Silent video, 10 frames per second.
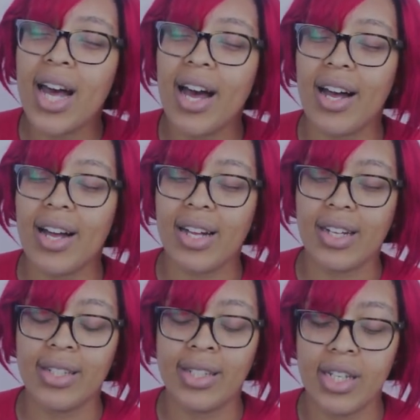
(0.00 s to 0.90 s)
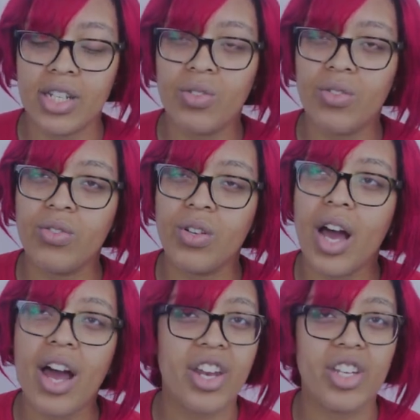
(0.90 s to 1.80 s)
I
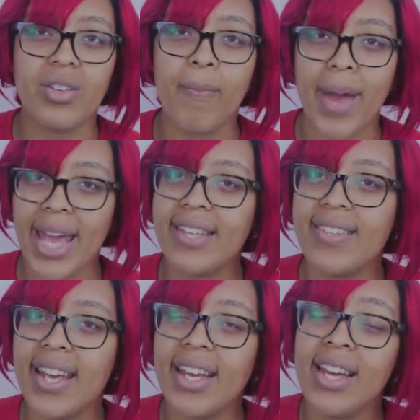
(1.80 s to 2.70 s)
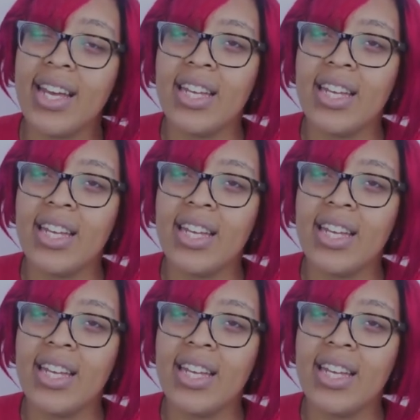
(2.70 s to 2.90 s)
heard it's amazing.